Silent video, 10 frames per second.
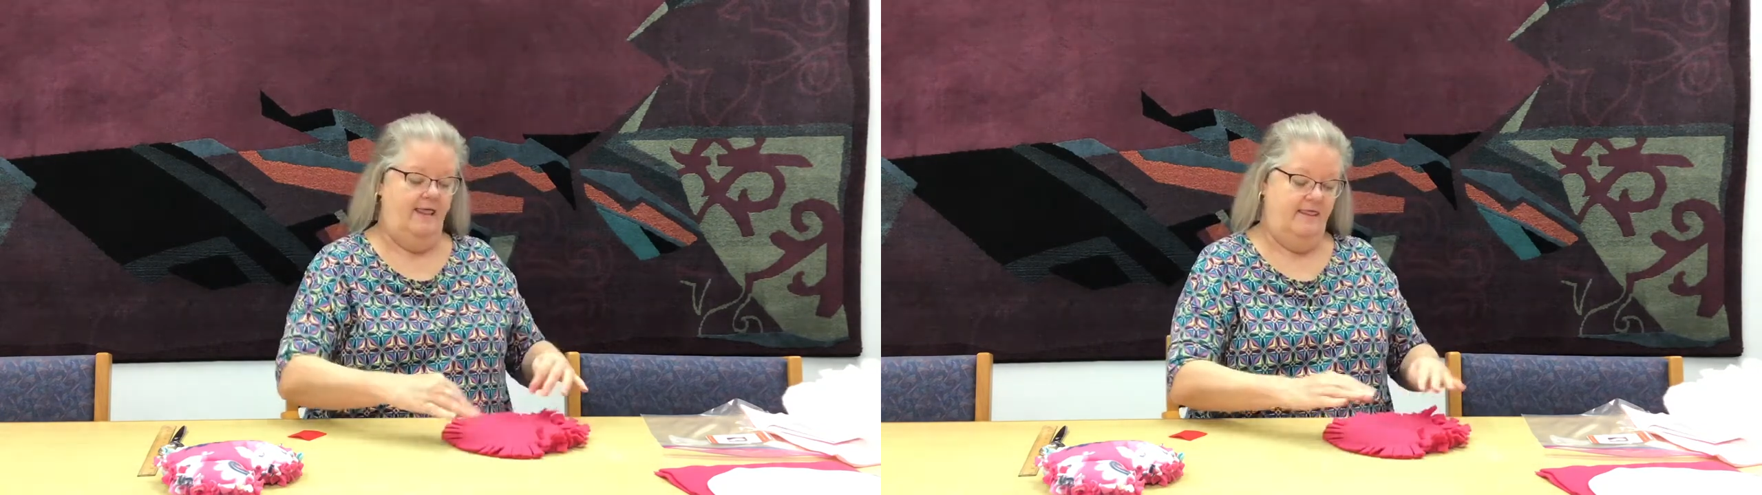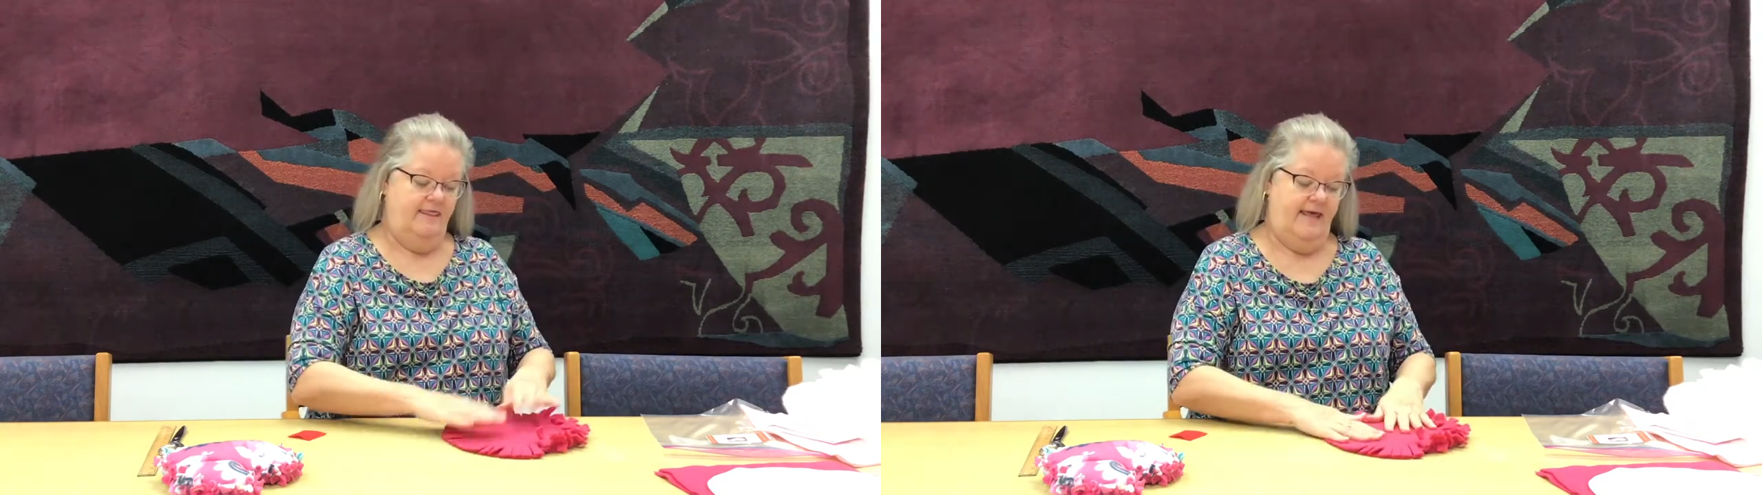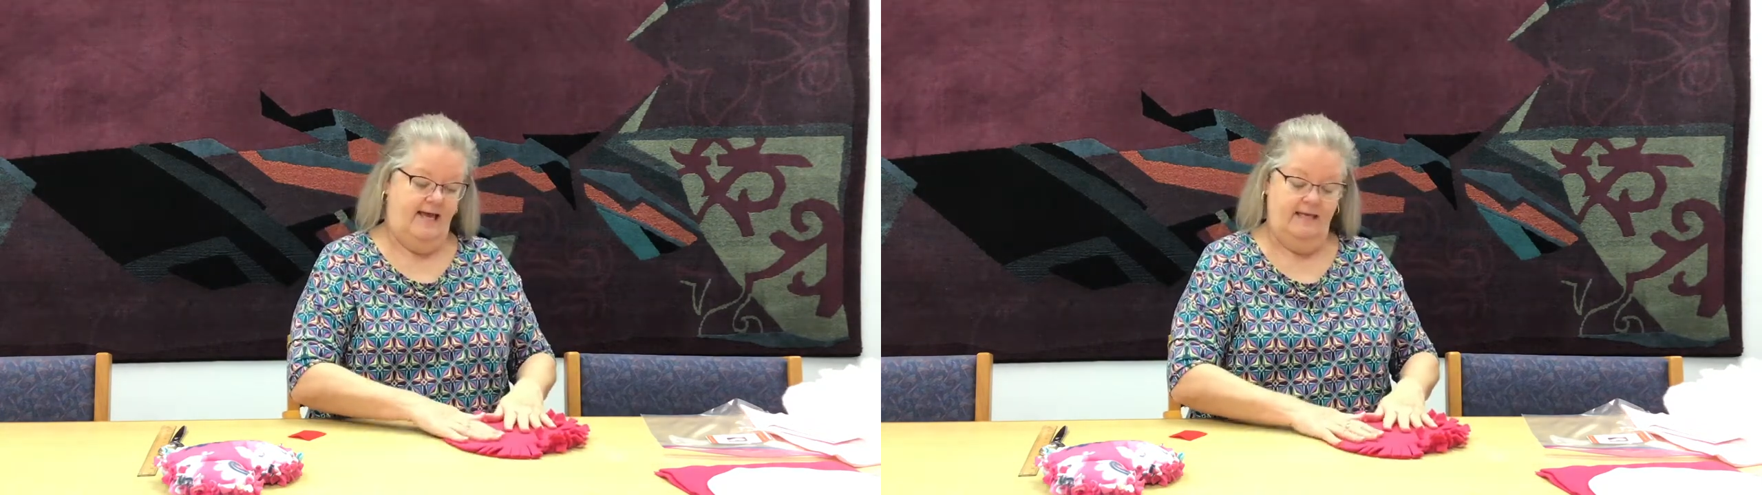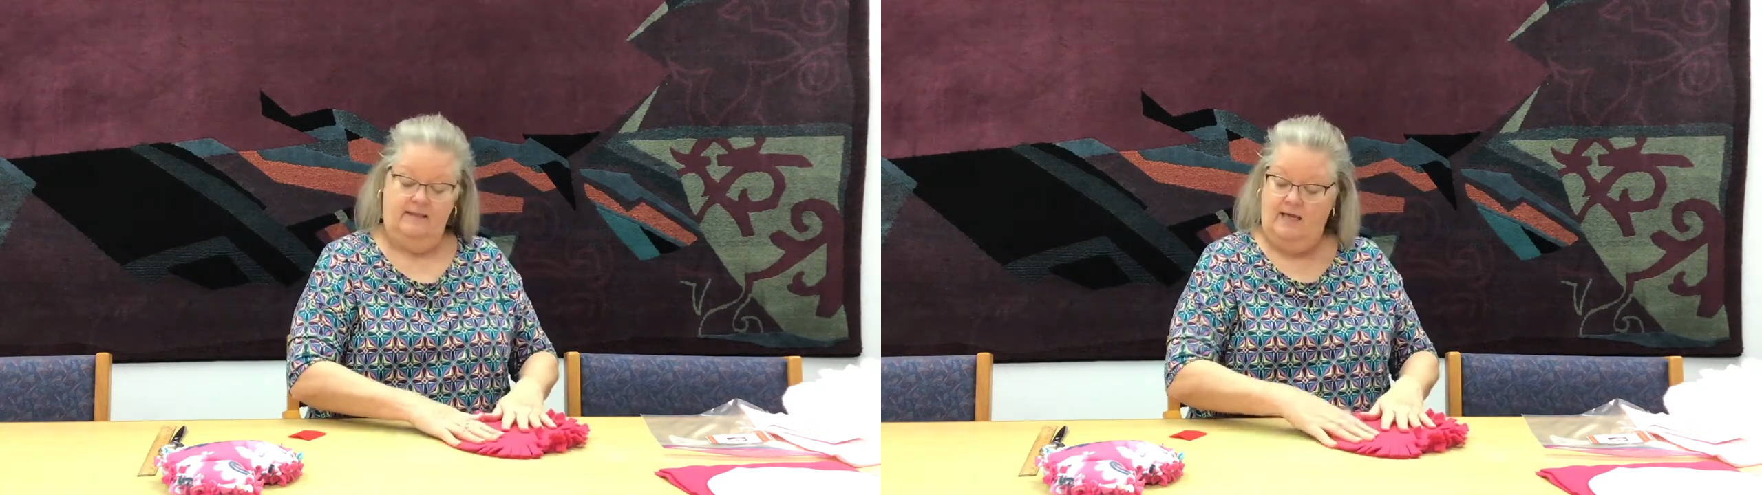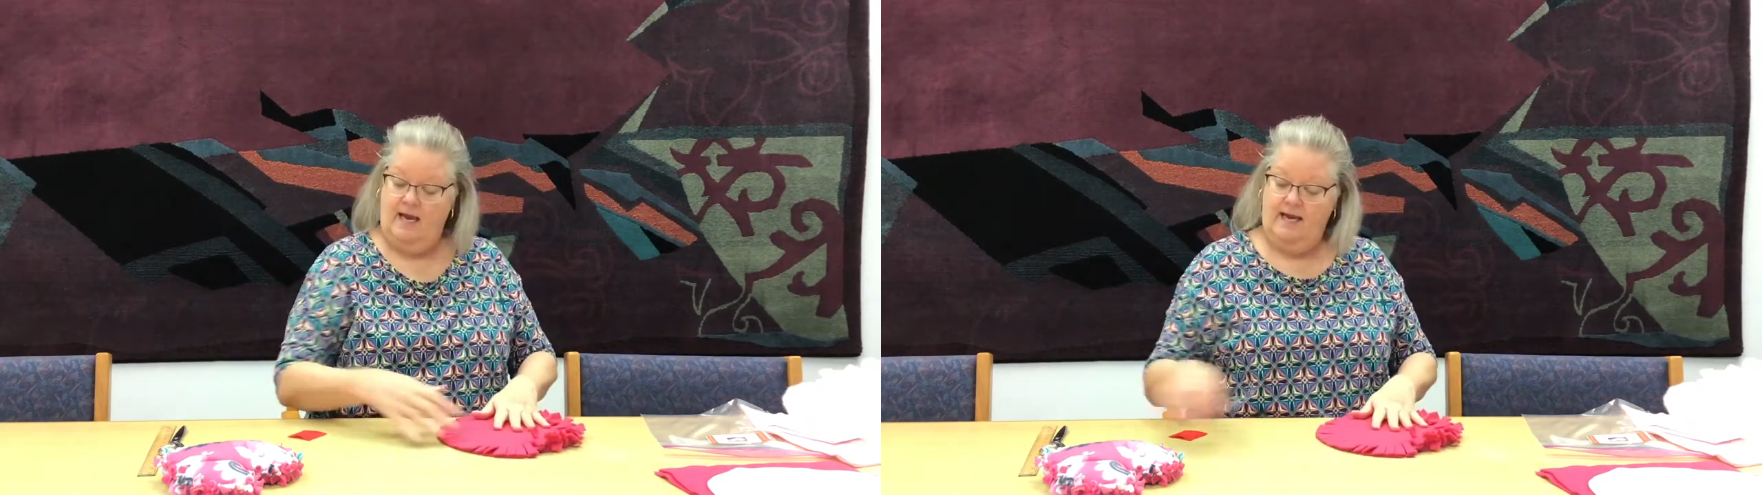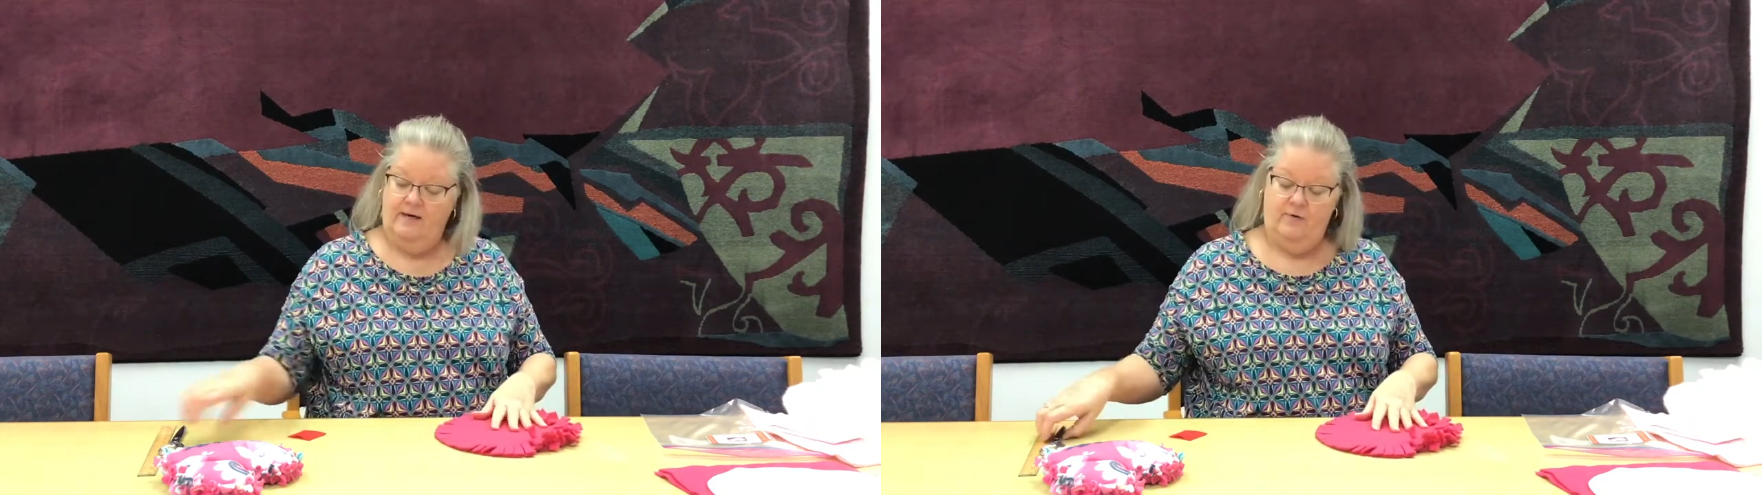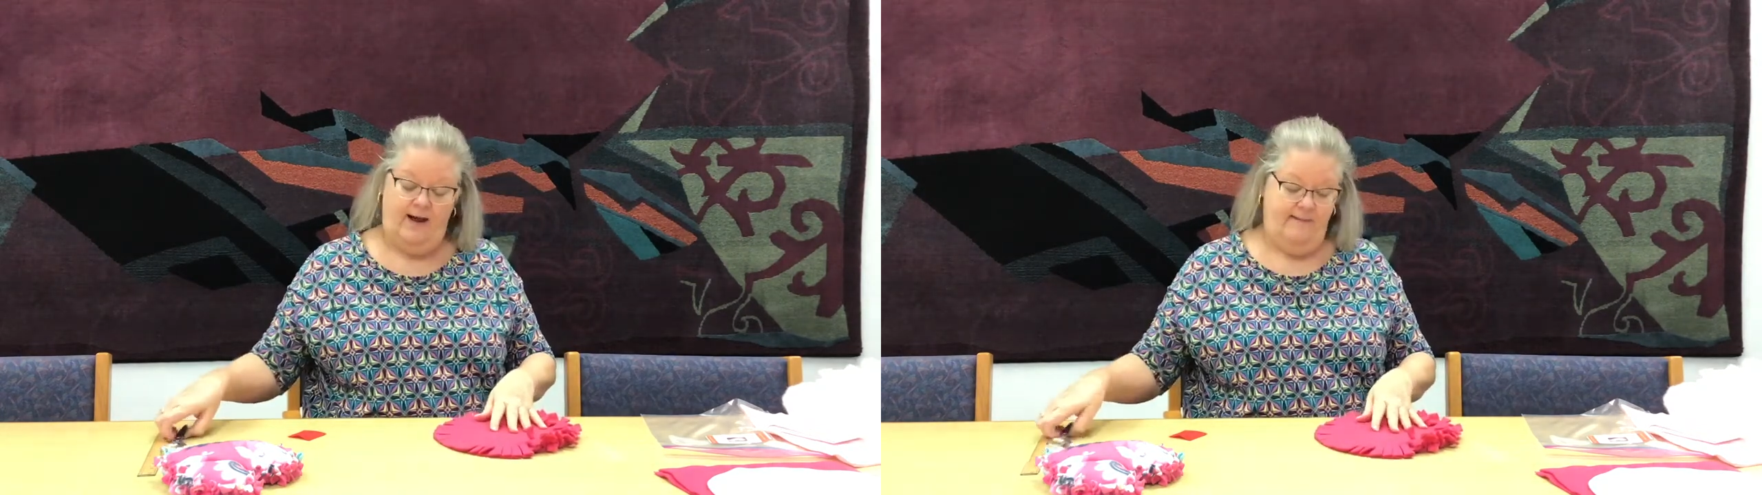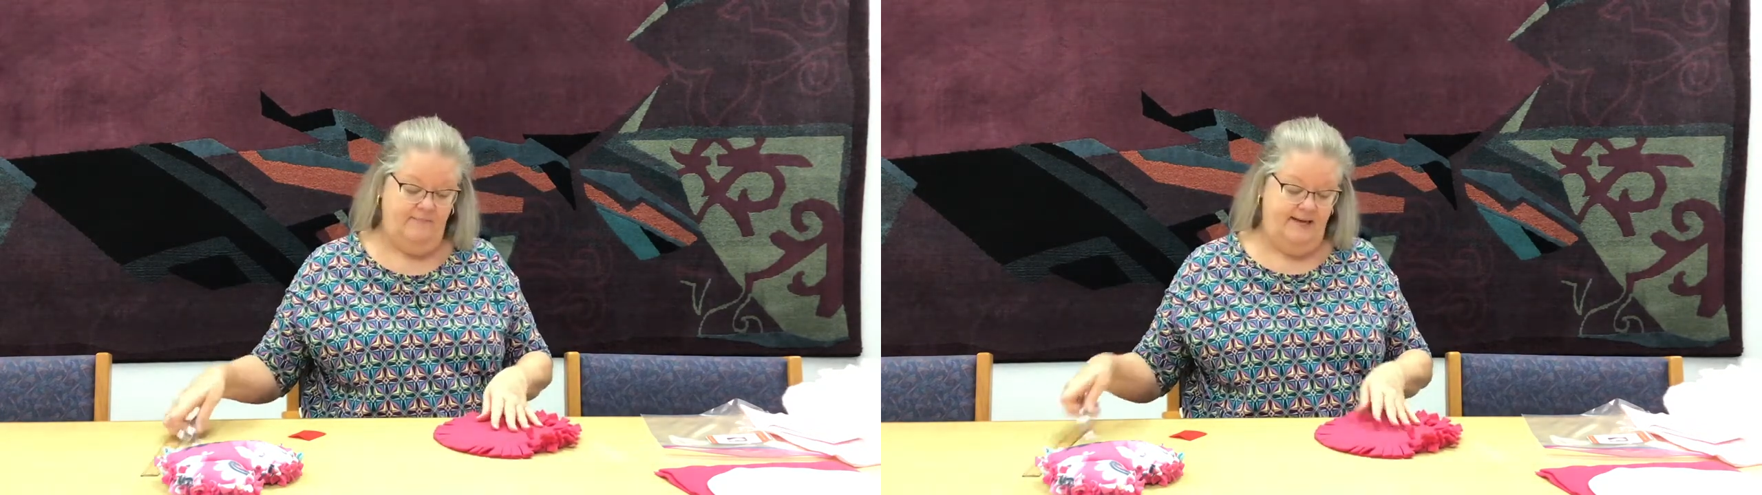Then I grab uh-huh.